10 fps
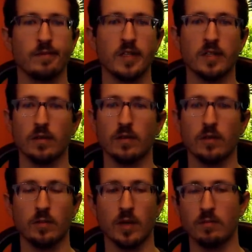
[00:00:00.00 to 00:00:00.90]
These
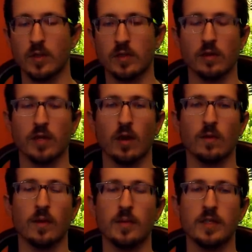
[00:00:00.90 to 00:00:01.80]
include, but certainly
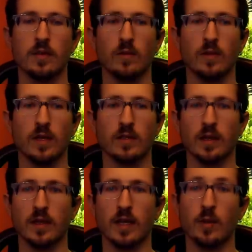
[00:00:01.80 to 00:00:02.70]
aren't limited to, things
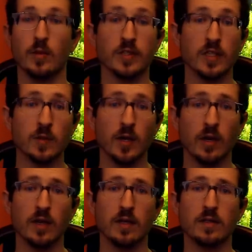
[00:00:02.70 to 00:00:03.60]
like the animal's
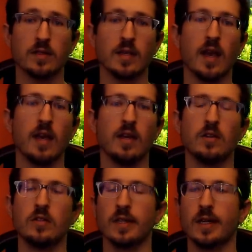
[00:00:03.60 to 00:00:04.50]
experience, its
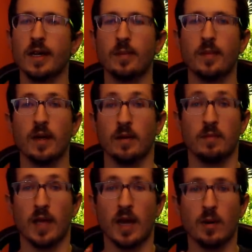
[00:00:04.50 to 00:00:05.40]
age,
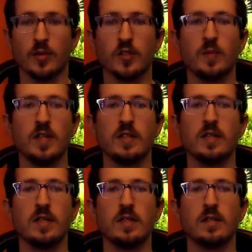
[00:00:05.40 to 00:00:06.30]
the animal
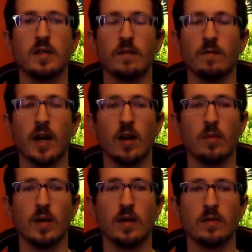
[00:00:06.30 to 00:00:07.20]
species, the
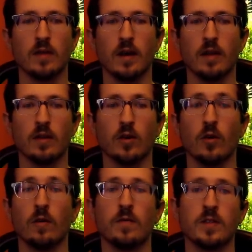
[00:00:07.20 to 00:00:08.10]
environment, the current